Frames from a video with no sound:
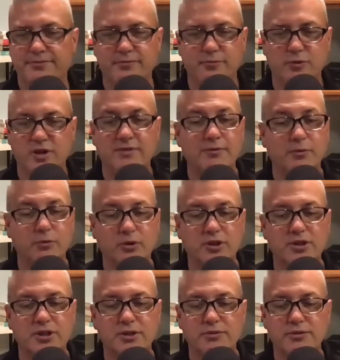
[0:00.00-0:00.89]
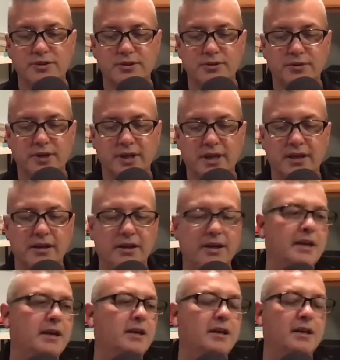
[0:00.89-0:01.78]
whatever work she was doing.
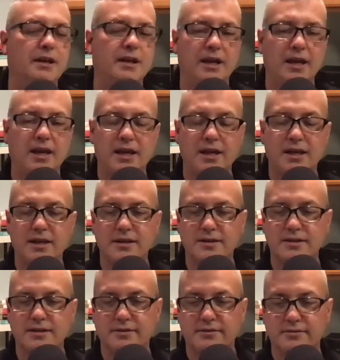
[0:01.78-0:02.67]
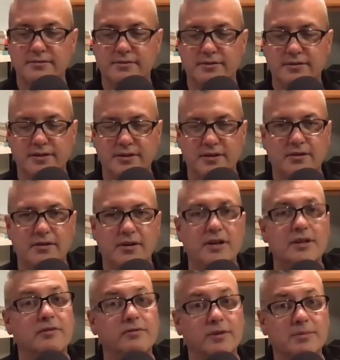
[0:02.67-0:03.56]
And
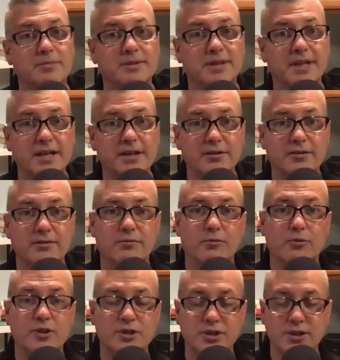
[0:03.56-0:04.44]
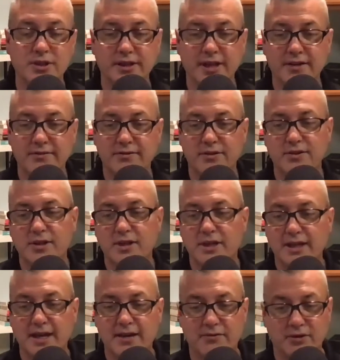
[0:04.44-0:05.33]
on the flip side, when she left, she
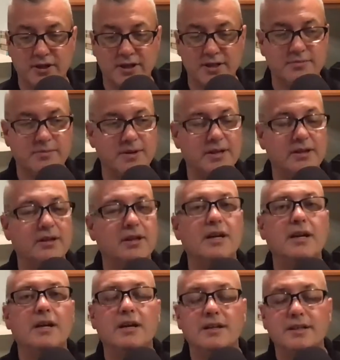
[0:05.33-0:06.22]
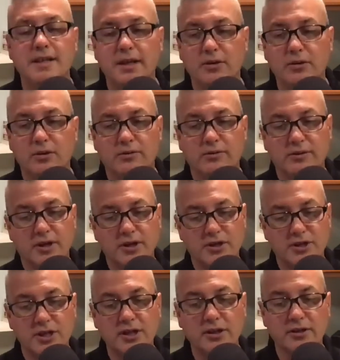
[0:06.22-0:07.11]
could have her husband take over and
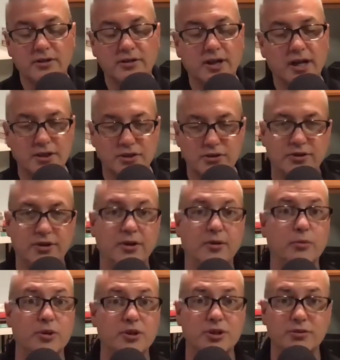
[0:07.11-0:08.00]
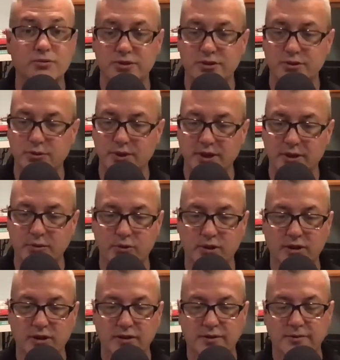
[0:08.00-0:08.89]
she could concentrate on what she was doing at
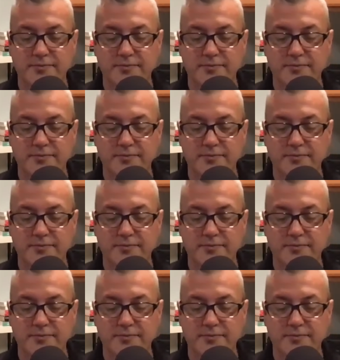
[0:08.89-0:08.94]
work.